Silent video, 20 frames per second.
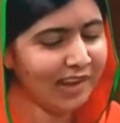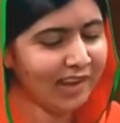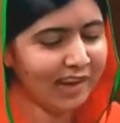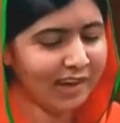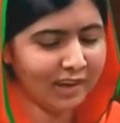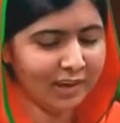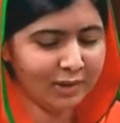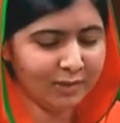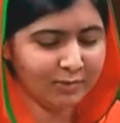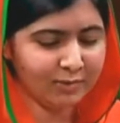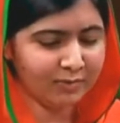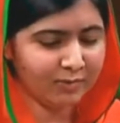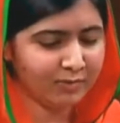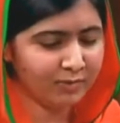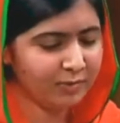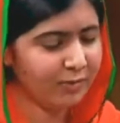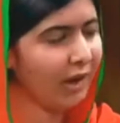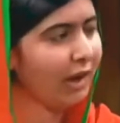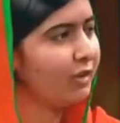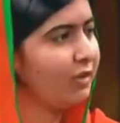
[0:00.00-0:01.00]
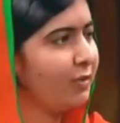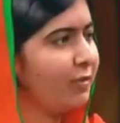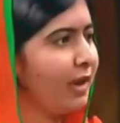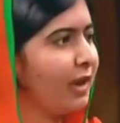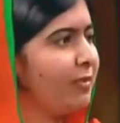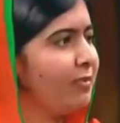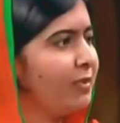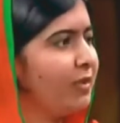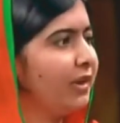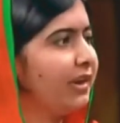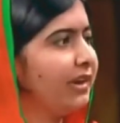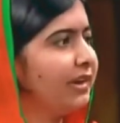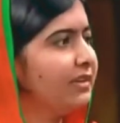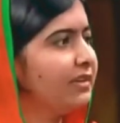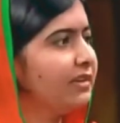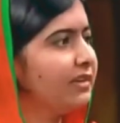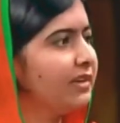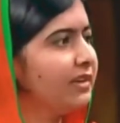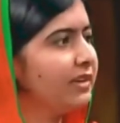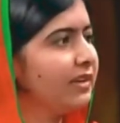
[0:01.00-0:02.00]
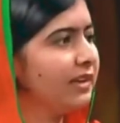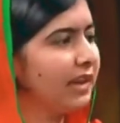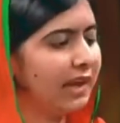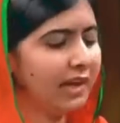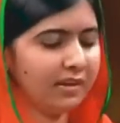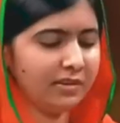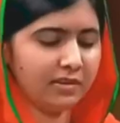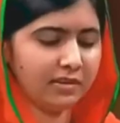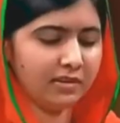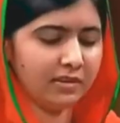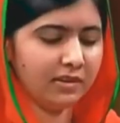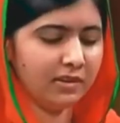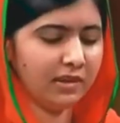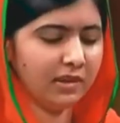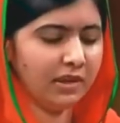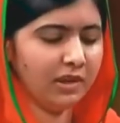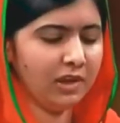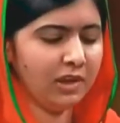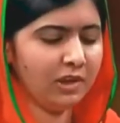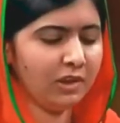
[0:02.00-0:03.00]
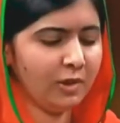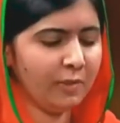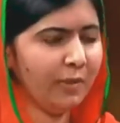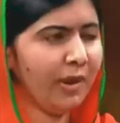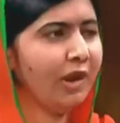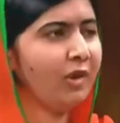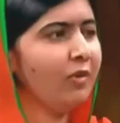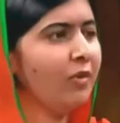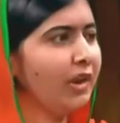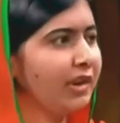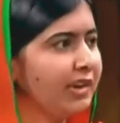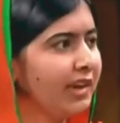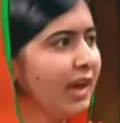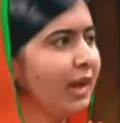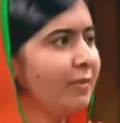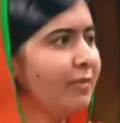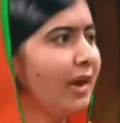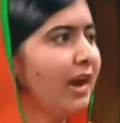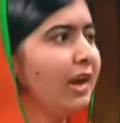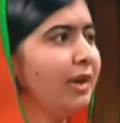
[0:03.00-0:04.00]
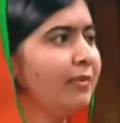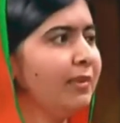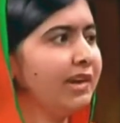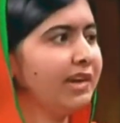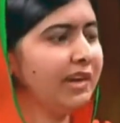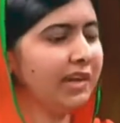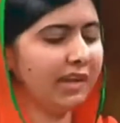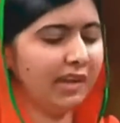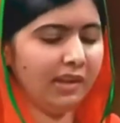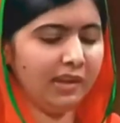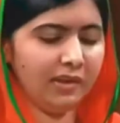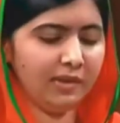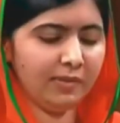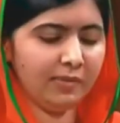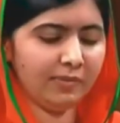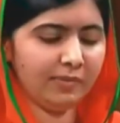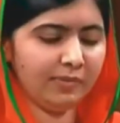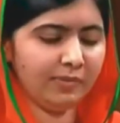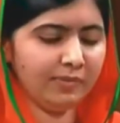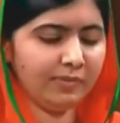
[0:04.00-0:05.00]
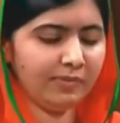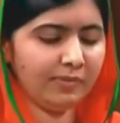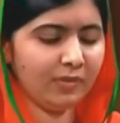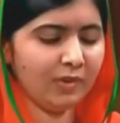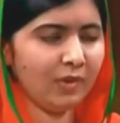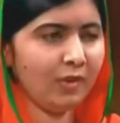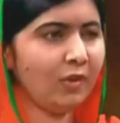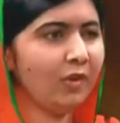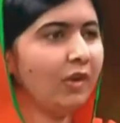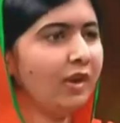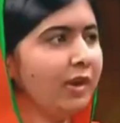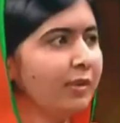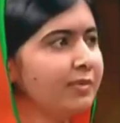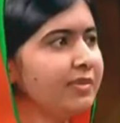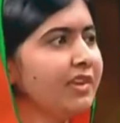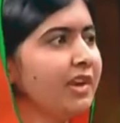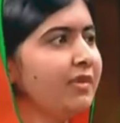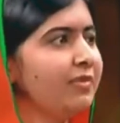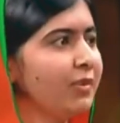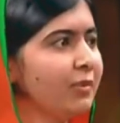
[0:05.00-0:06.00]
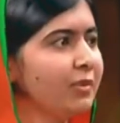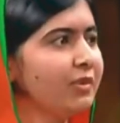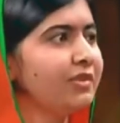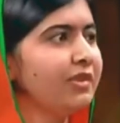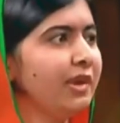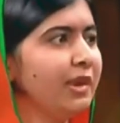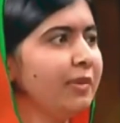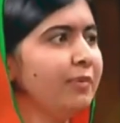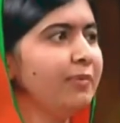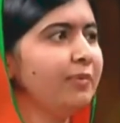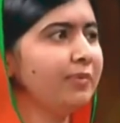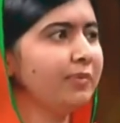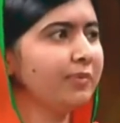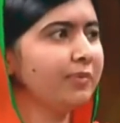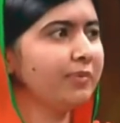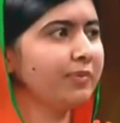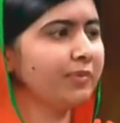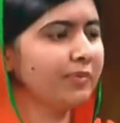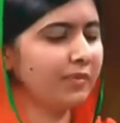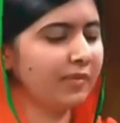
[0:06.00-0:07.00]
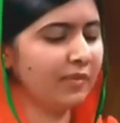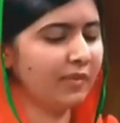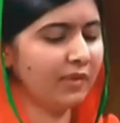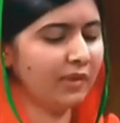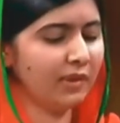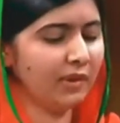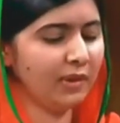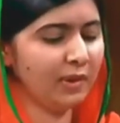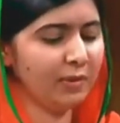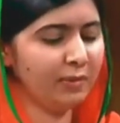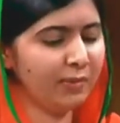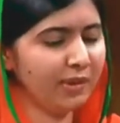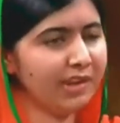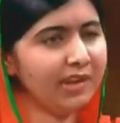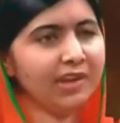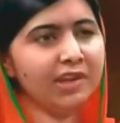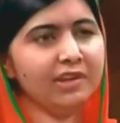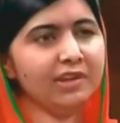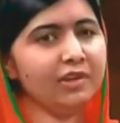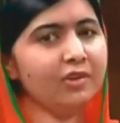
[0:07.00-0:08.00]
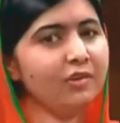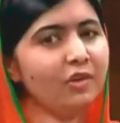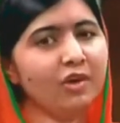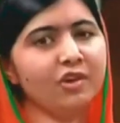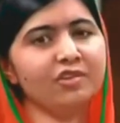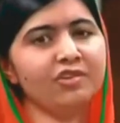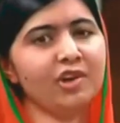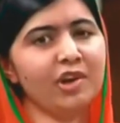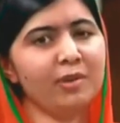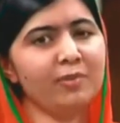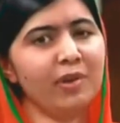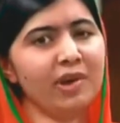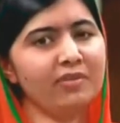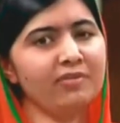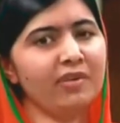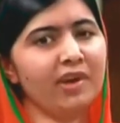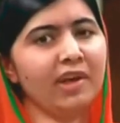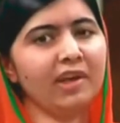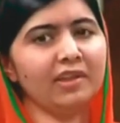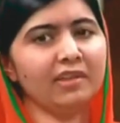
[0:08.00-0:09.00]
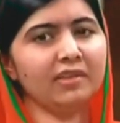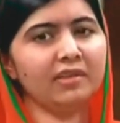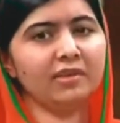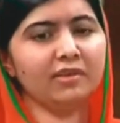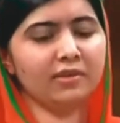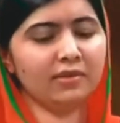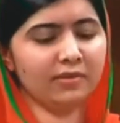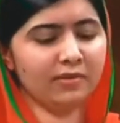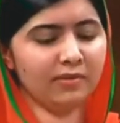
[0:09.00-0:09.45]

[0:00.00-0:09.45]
Back to my point that the man who attacked Parliament Hill called himself a Muslim, but he did not share my faith.